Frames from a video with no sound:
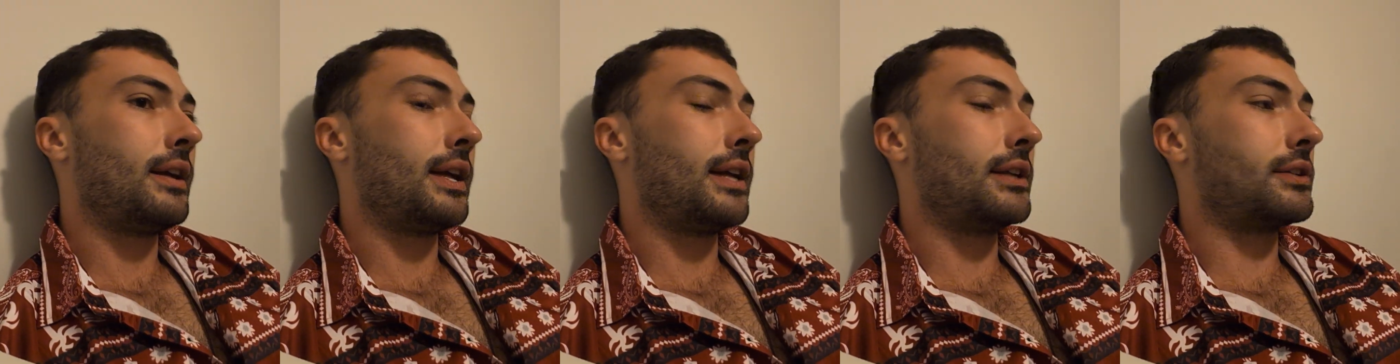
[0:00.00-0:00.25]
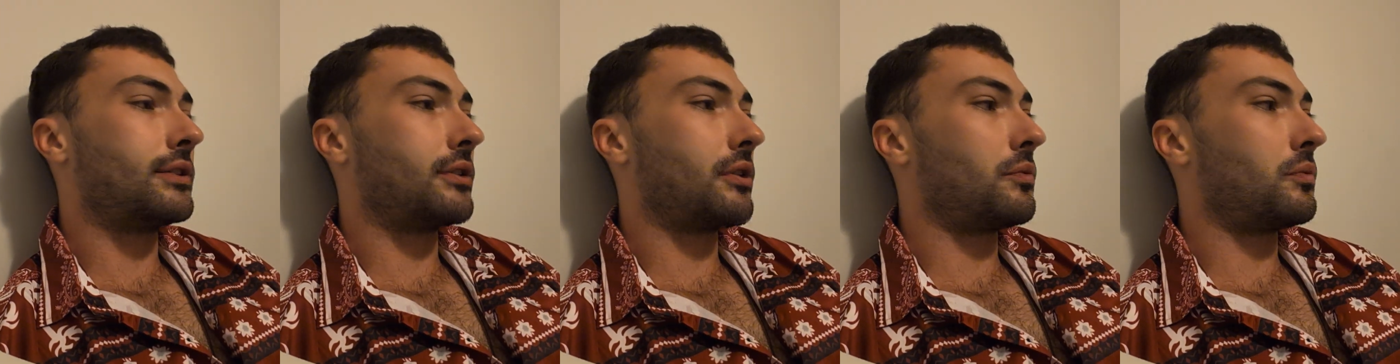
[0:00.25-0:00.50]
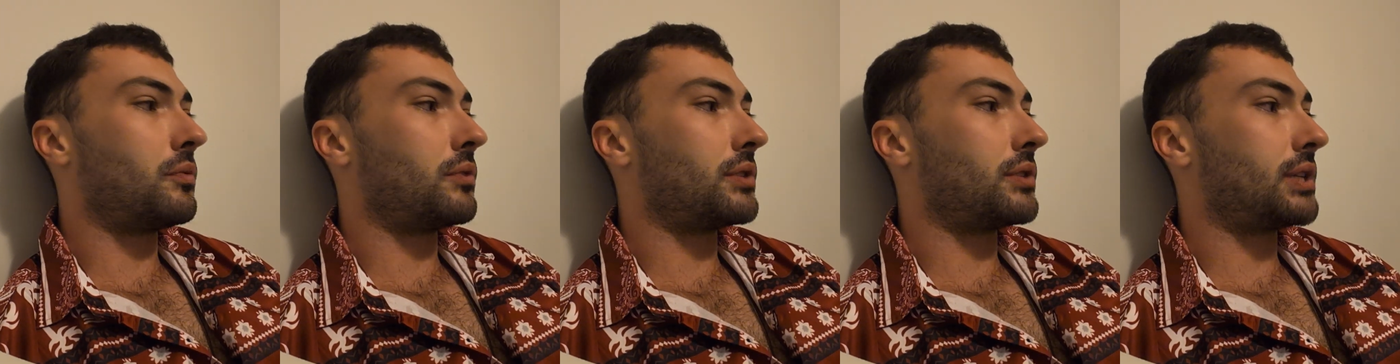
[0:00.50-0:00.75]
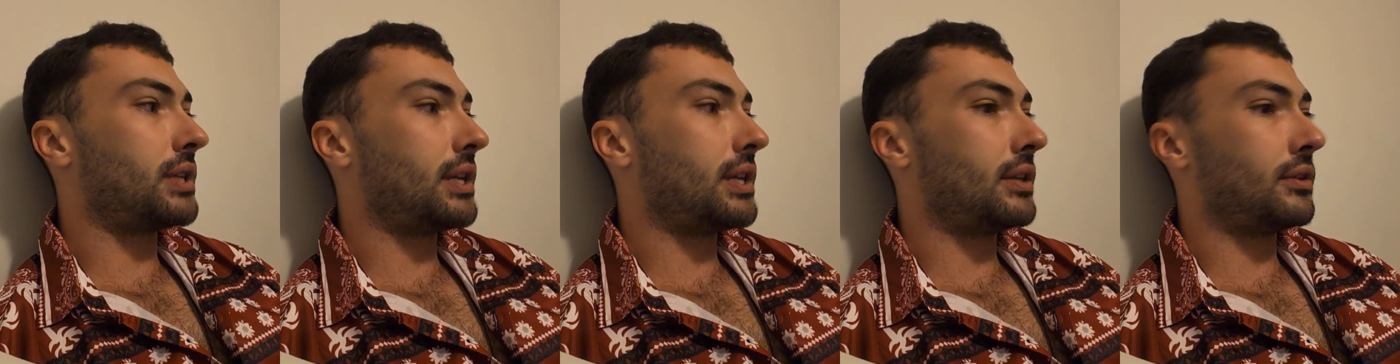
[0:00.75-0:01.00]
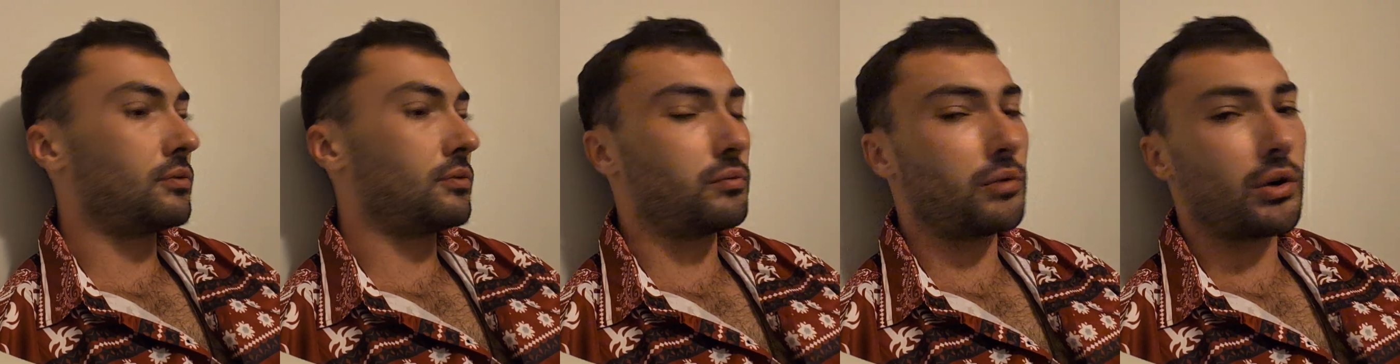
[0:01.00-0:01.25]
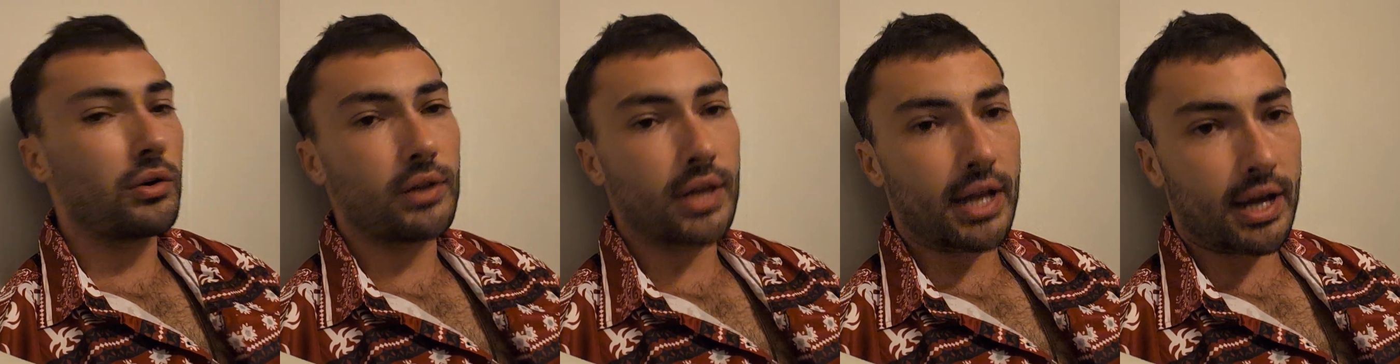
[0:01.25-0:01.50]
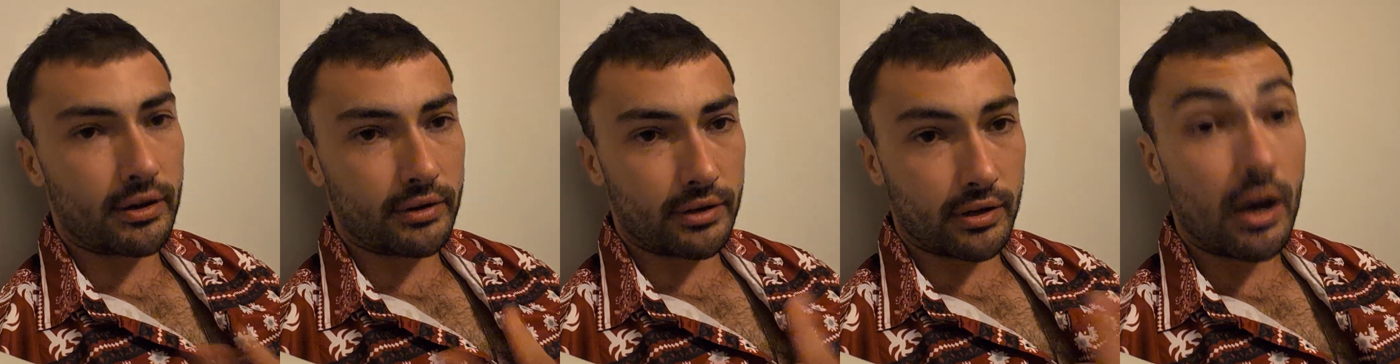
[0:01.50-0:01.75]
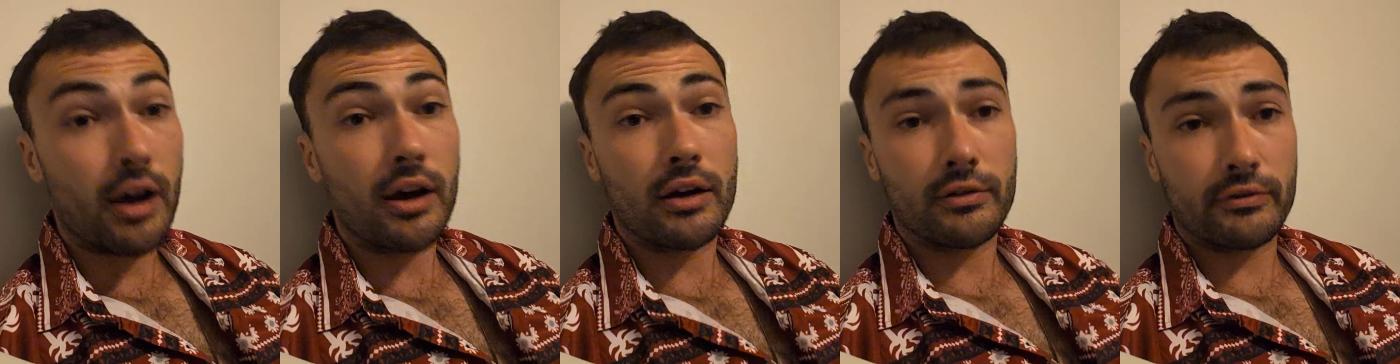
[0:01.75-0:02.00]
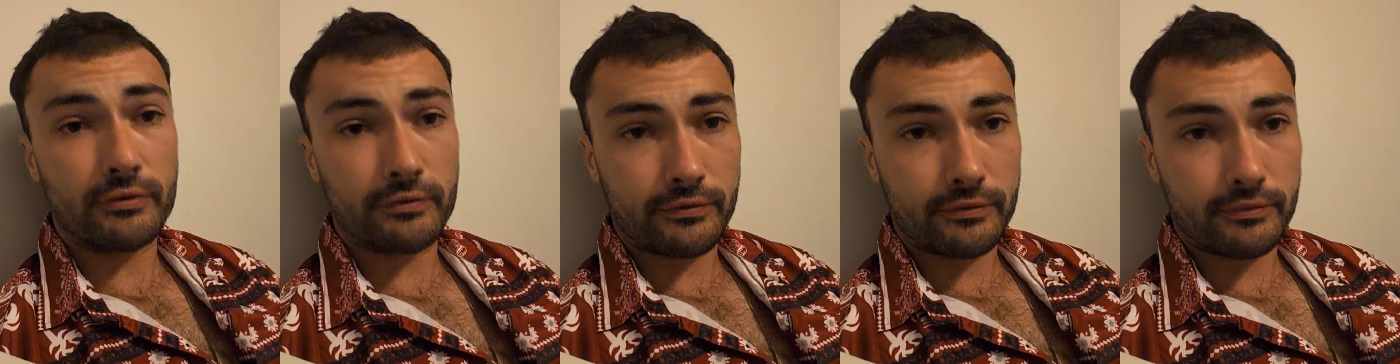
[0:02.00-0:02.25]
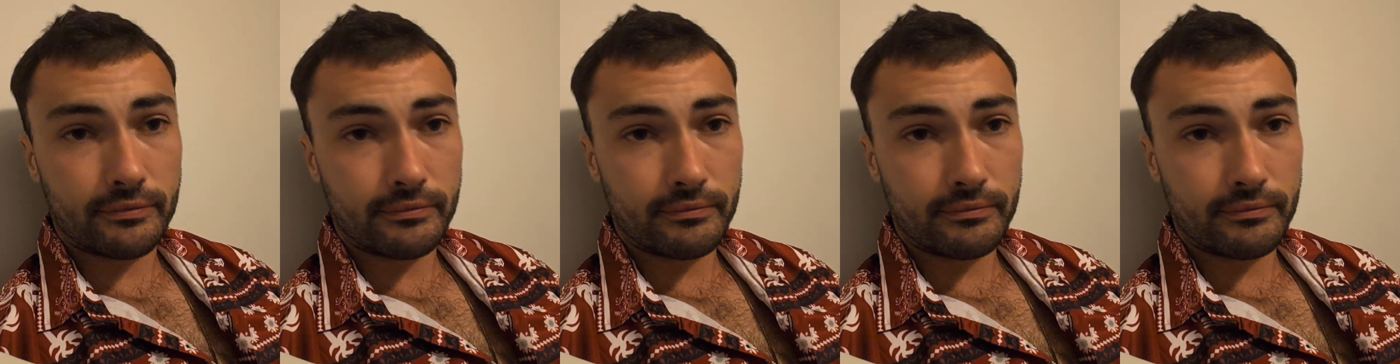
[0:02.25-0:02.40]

And so we're seeing the rollout of